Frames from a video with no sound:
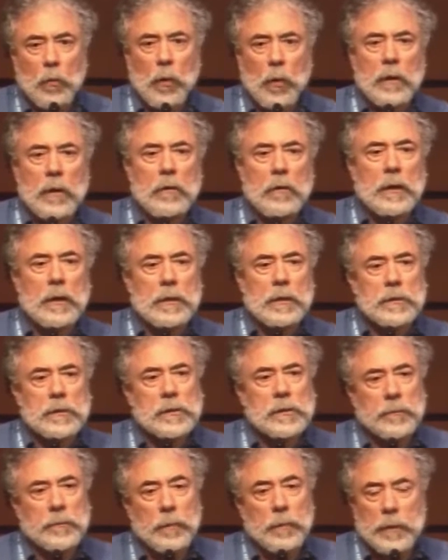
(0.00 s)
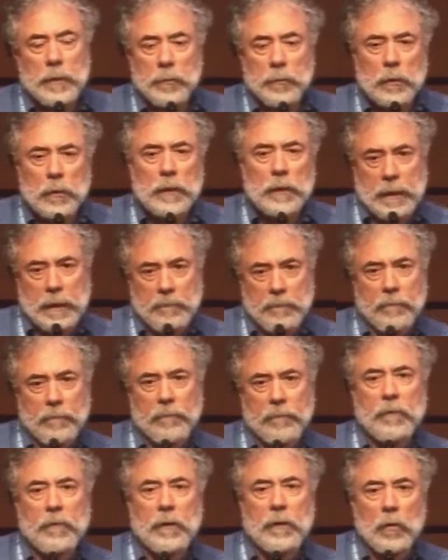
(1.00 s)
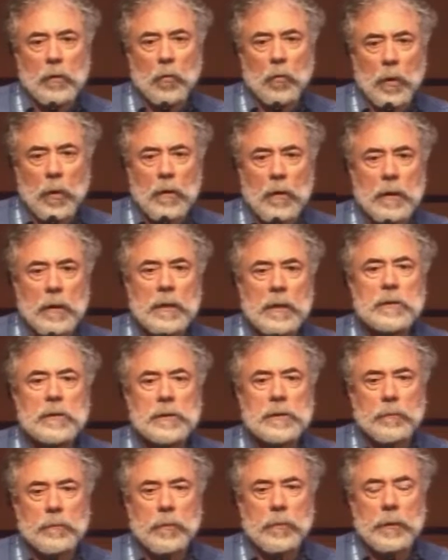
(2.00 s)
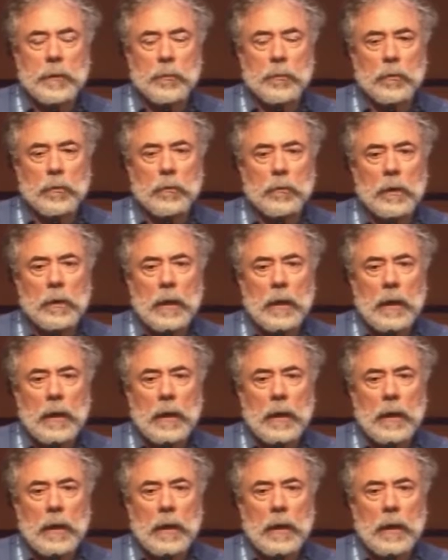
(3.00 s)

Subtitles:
where it is that people live and where it is that people,